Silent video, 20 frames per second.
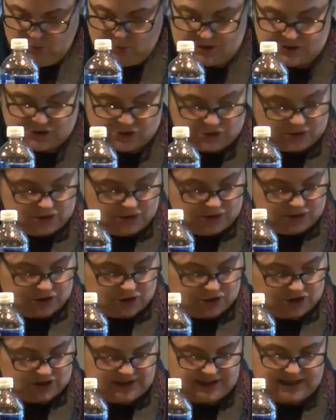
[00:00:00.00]
Western
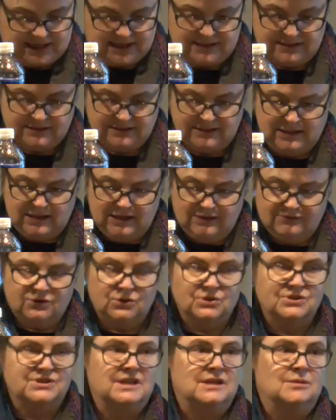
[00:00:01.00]
culture today,
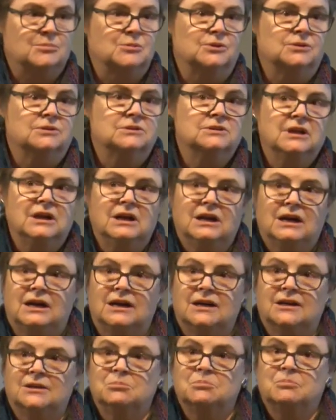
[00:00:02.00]
for example.
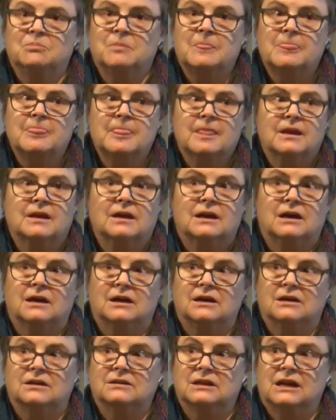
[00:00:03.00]
Um,
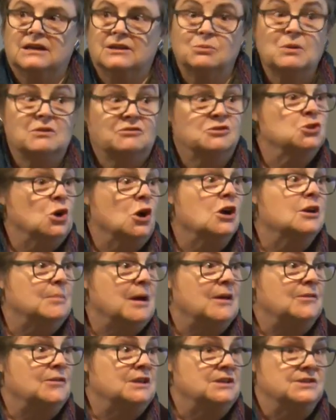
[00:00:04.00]
uh, I think we have to talk
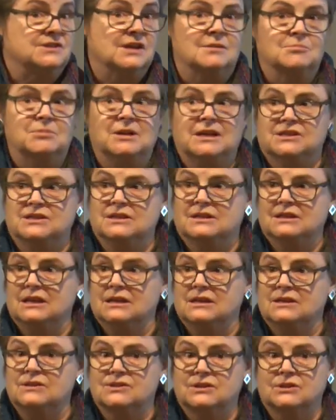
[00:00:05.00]
about these unpleasant
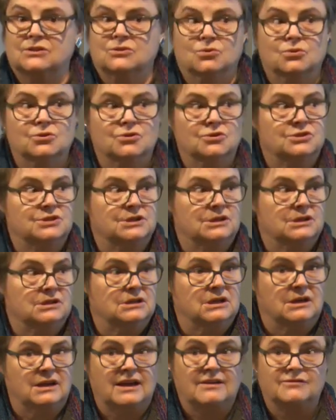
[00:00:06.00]
things in order to
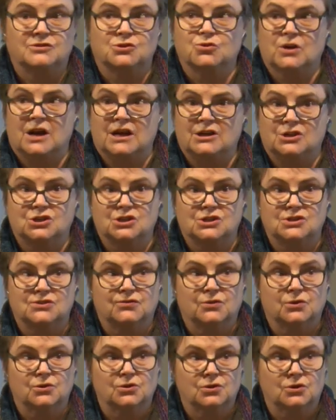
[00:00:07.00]
uh, have strategies
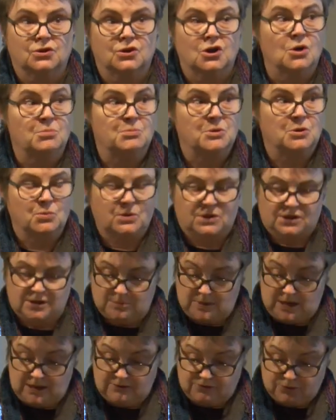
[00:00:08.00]
for coping with
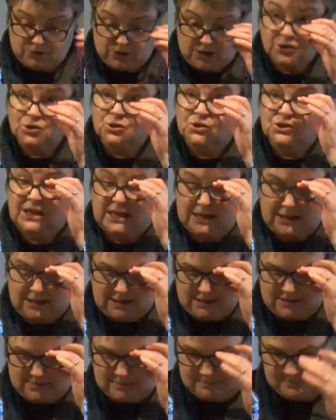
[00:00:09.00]
them and for
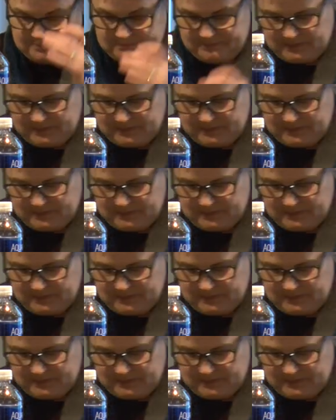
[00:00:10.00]
understanding them.